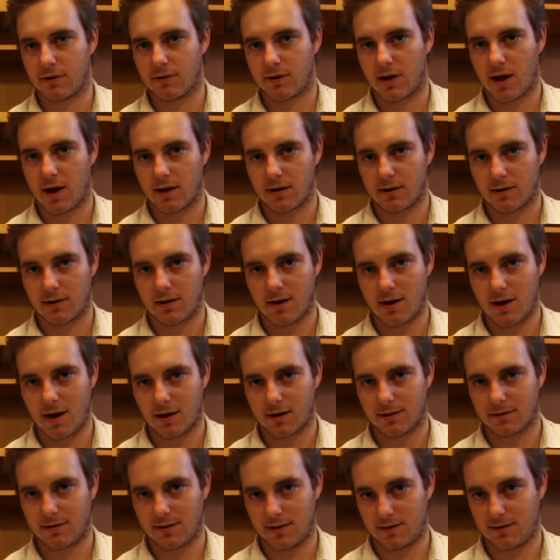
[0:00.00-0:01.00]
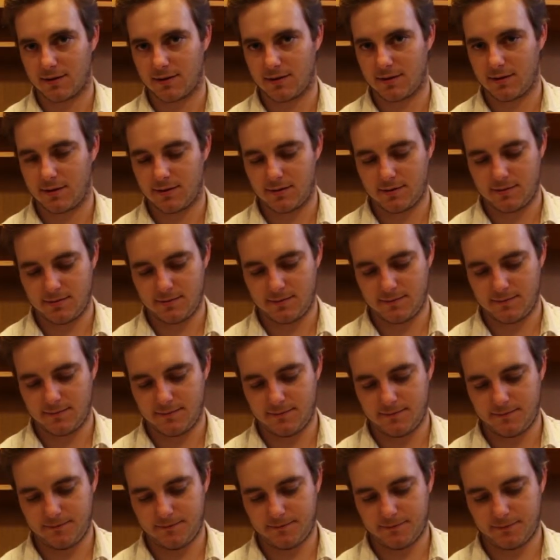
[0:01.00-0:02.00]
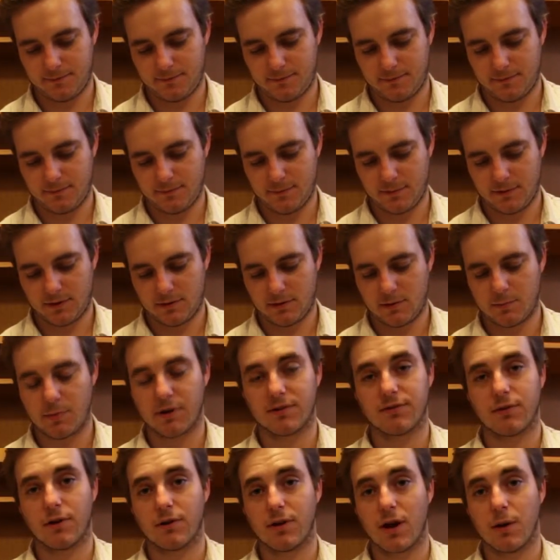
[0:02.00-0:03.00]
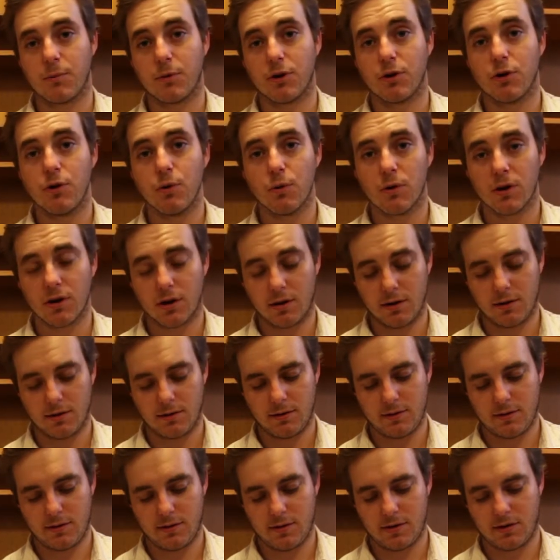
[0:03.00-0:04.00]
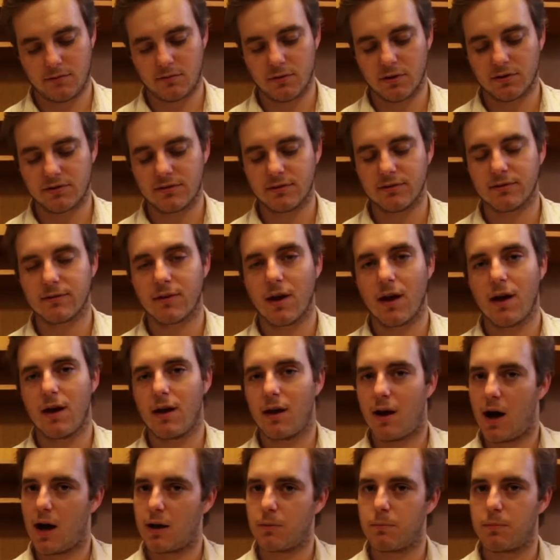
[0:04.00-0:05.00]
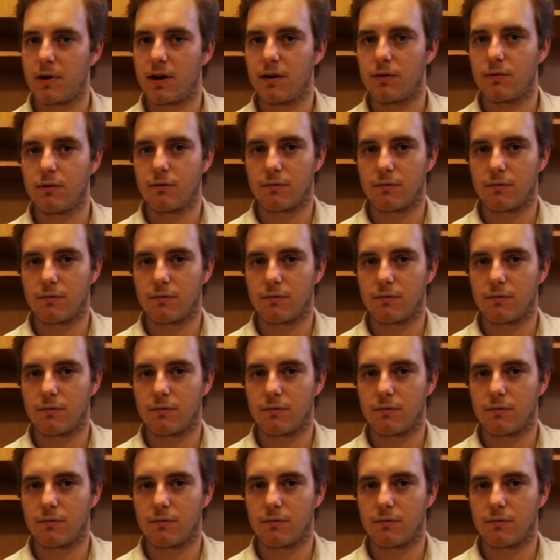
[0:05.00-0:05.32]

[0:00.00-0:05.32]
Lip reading: out an architect. The best known name in Newark versus unbeaten